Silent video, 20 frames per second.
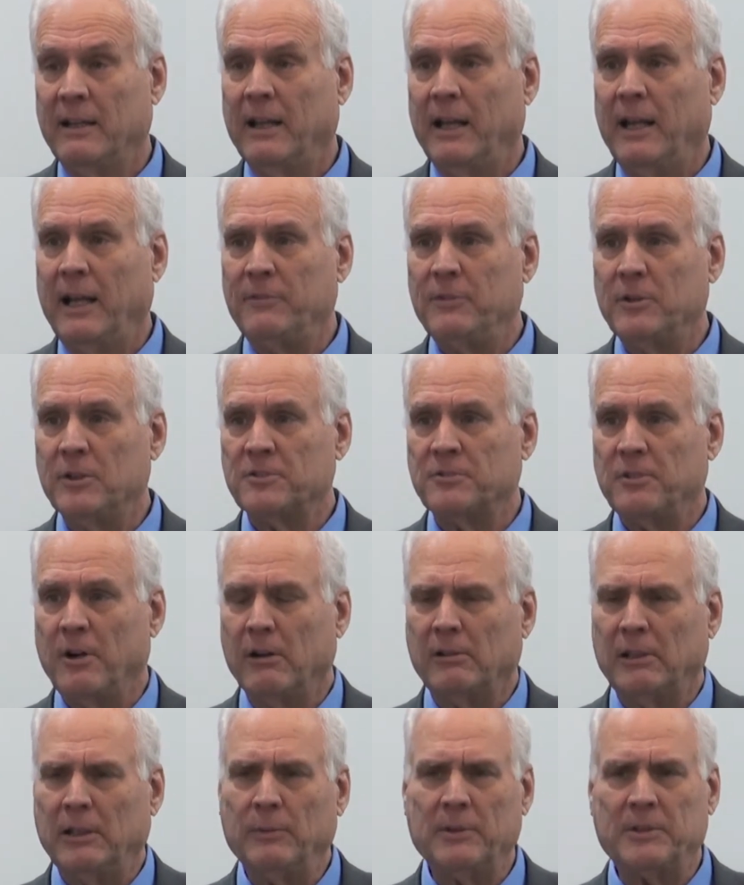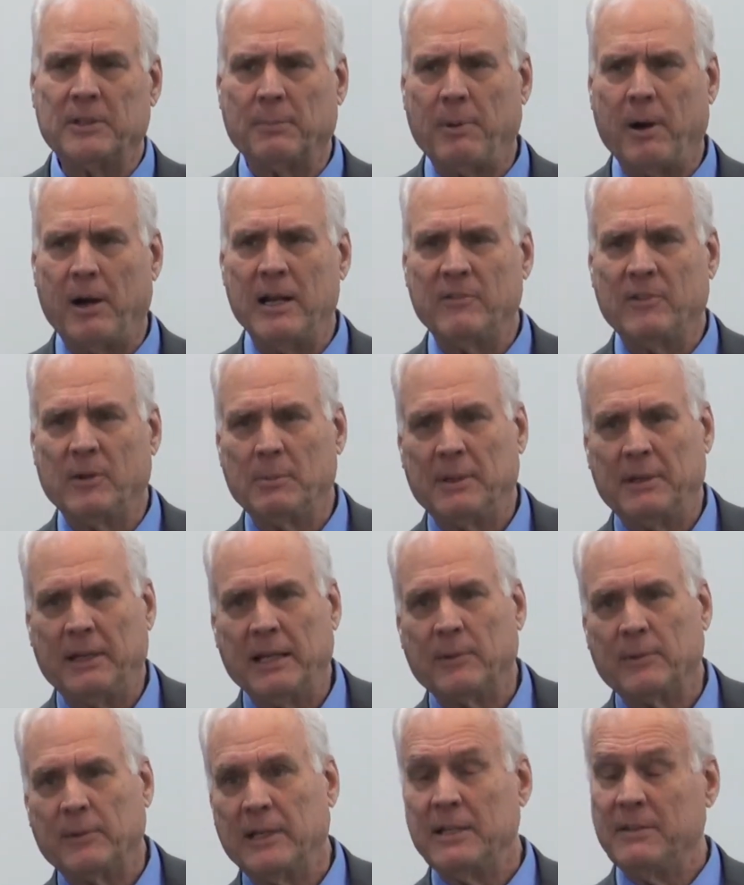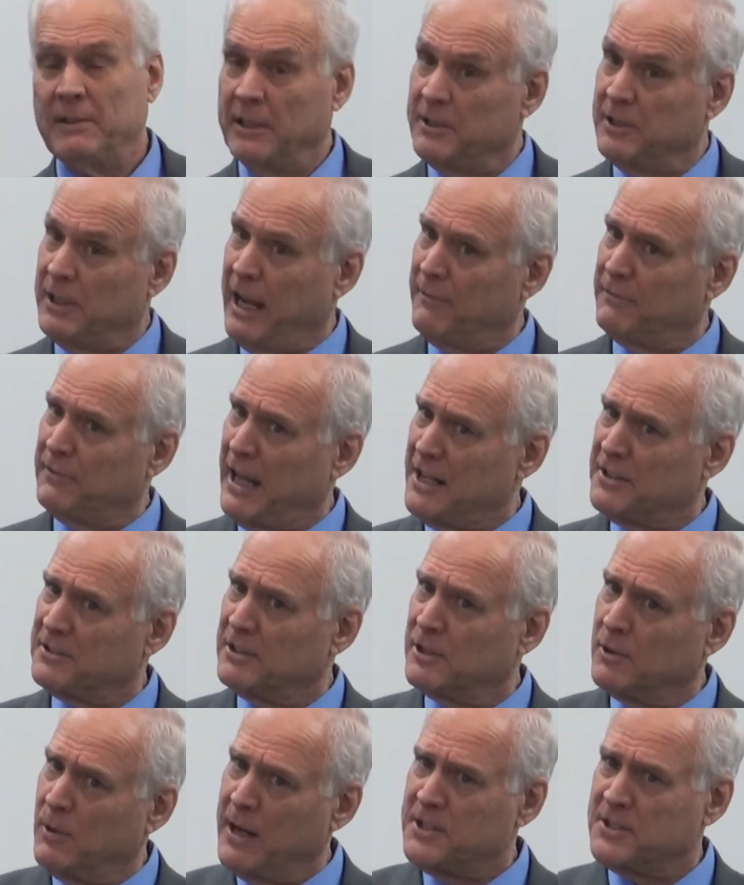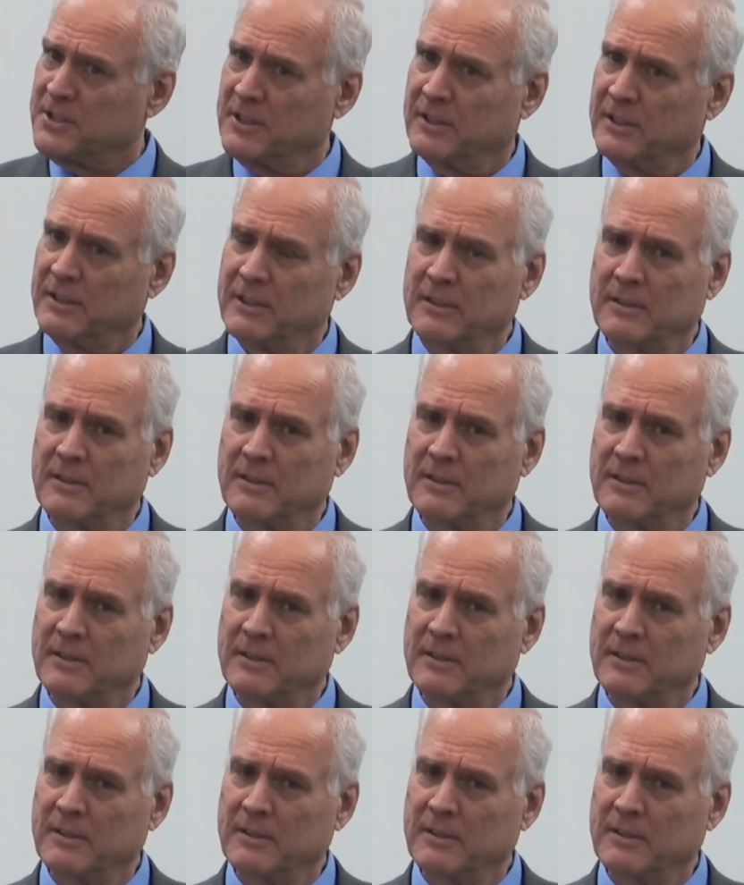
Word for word: And if you're struggling with departing from iniquity, then you have to ask a question